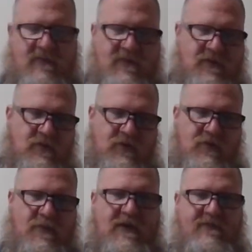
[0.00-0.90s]

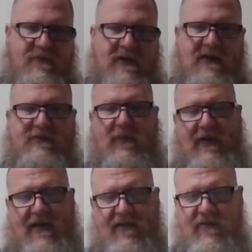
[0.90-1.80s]
you may realize we
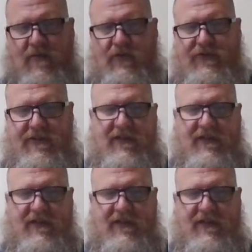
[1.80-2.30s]
had a commotion